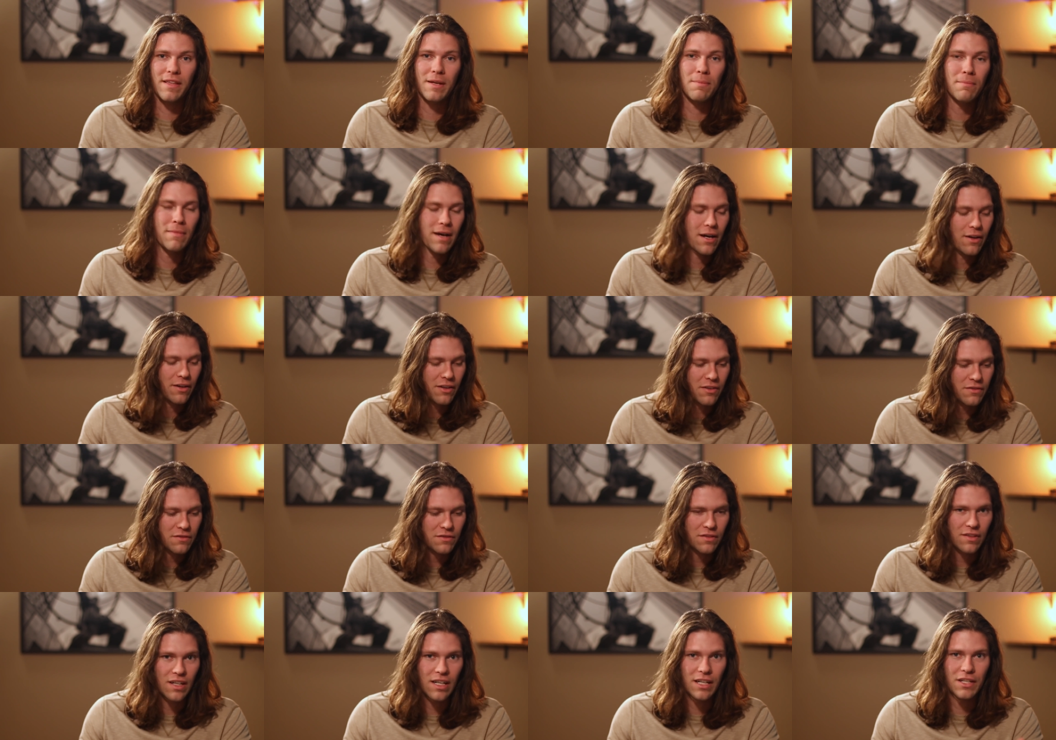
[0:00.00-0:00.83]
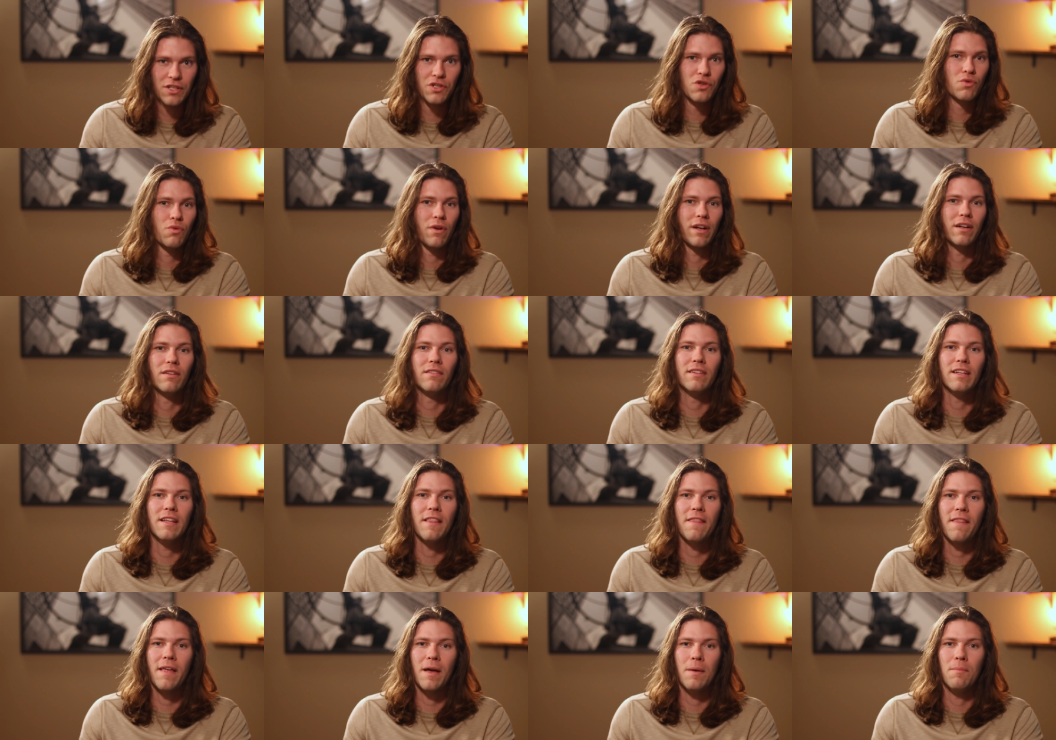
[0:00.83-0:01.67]
The amount of
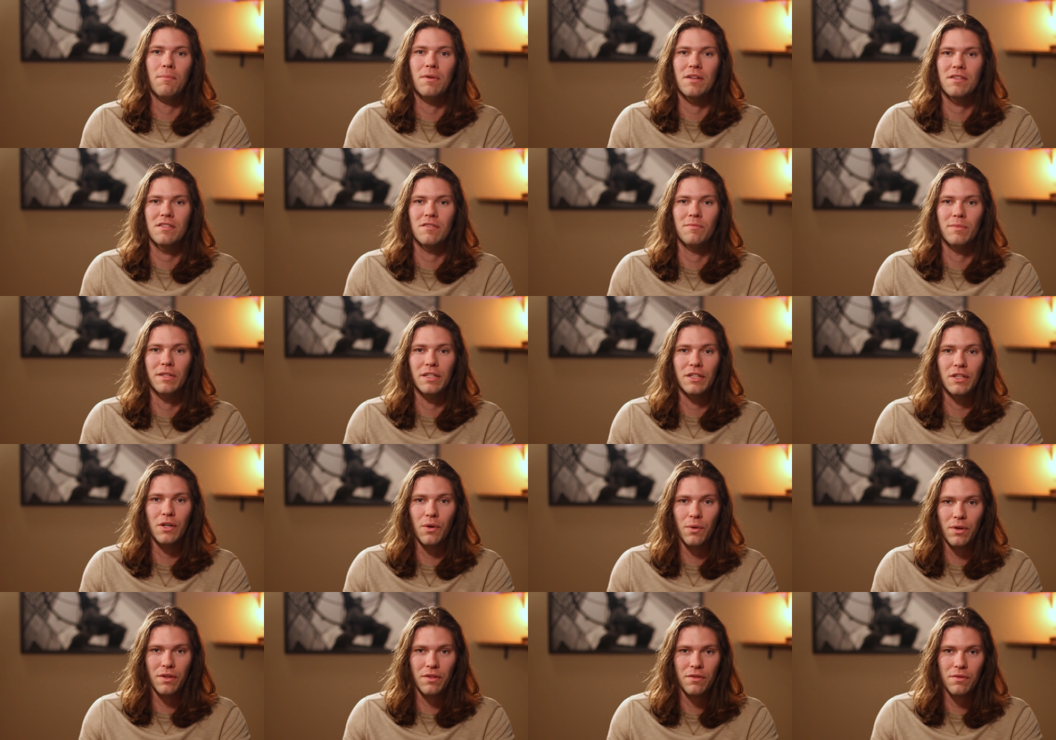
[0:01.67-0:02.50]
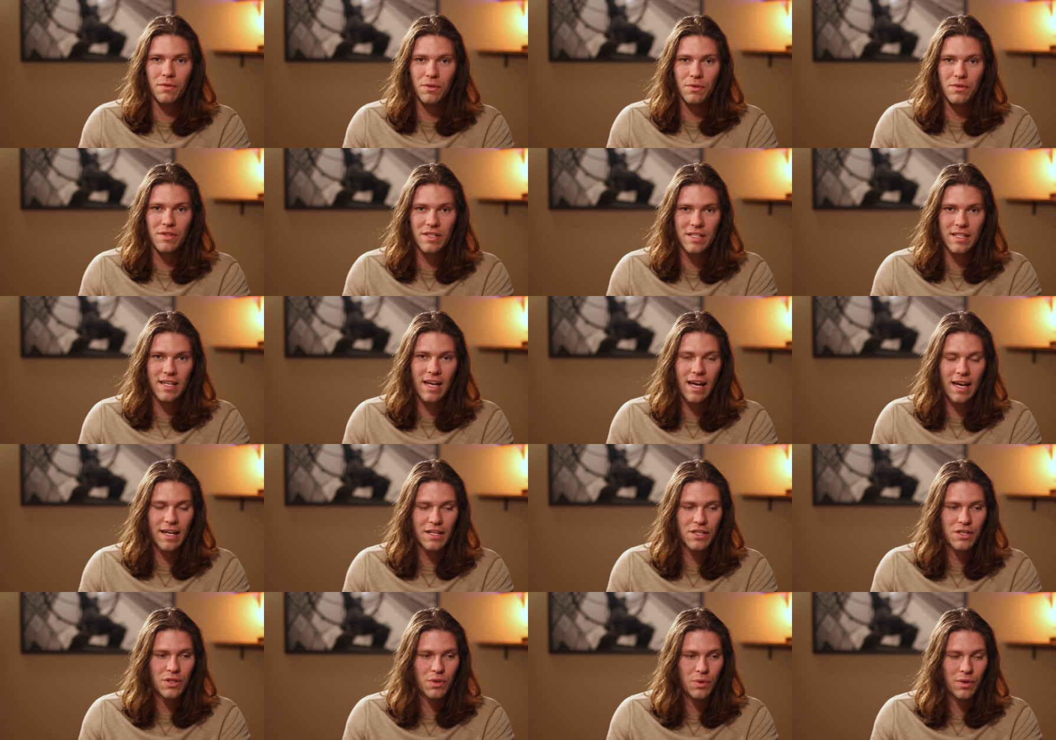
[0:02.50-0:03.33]
adrenaline that must have been going through this
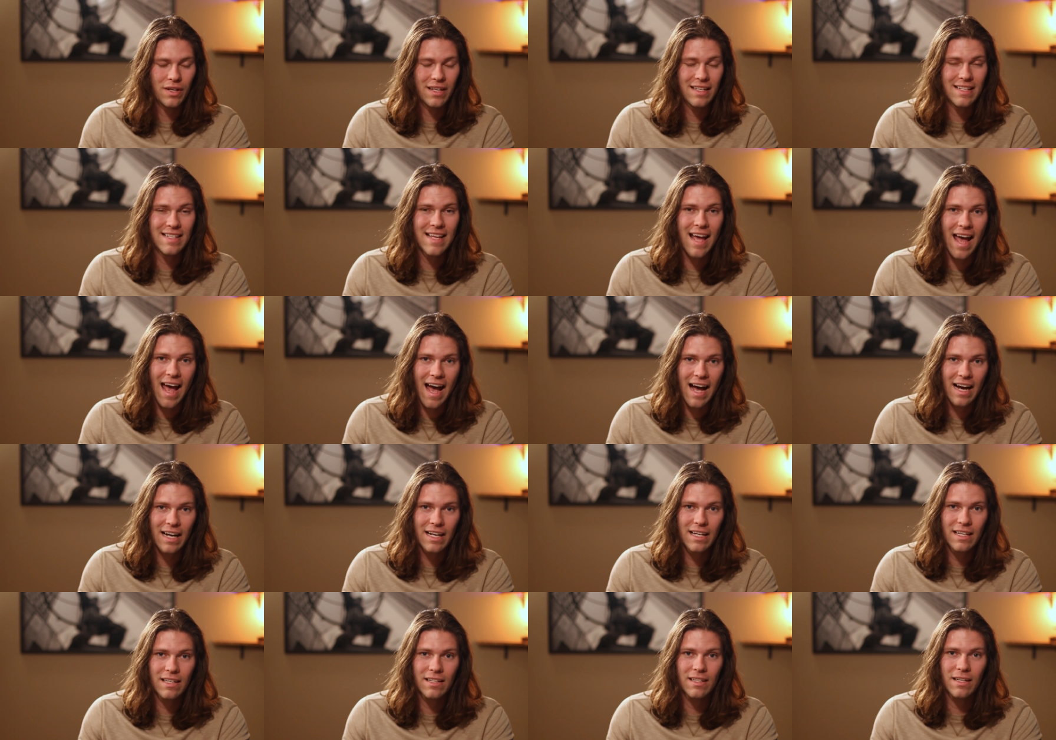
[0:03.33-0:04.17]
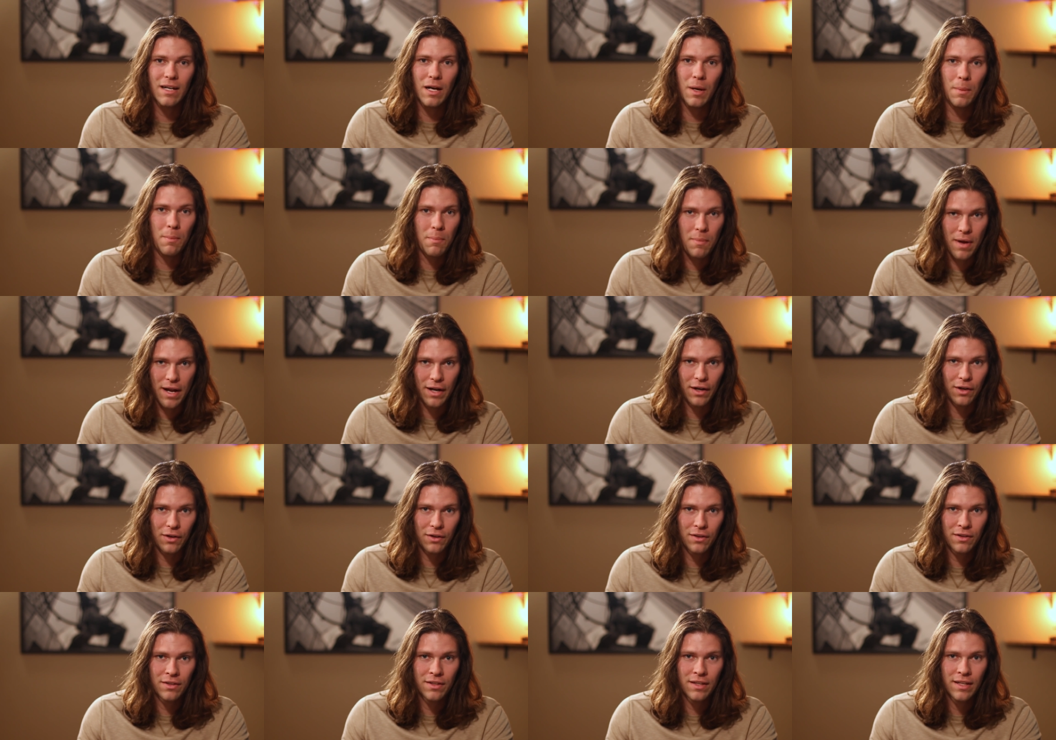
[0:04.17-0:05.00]
guy to attack a
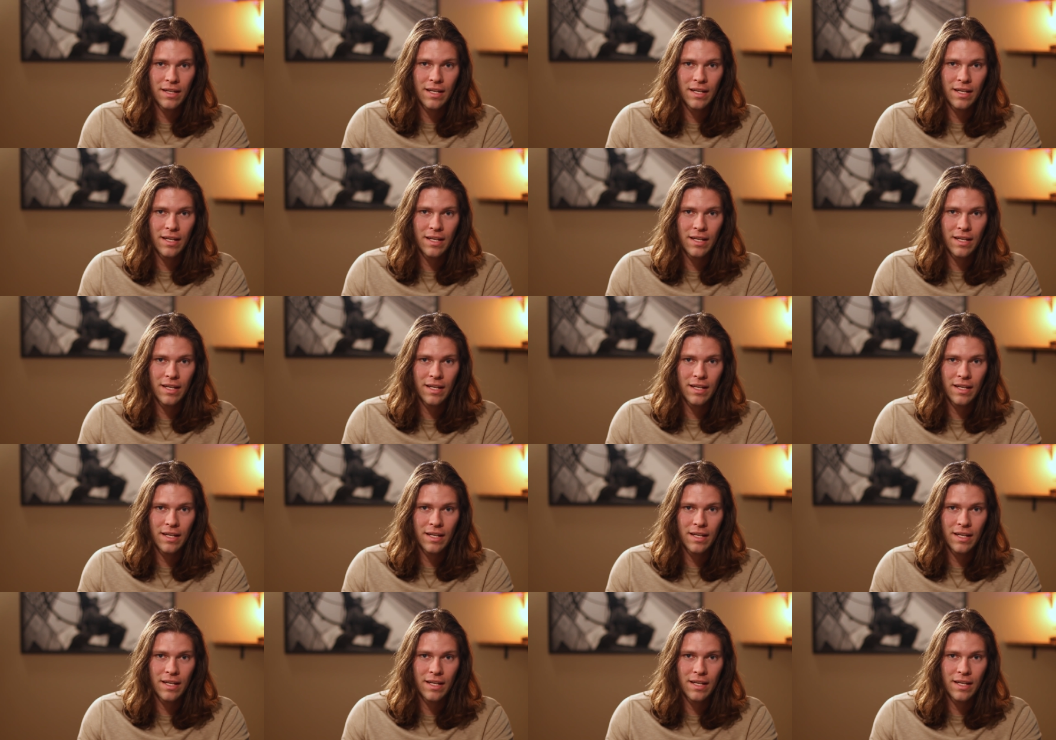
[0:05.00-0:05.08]
bear.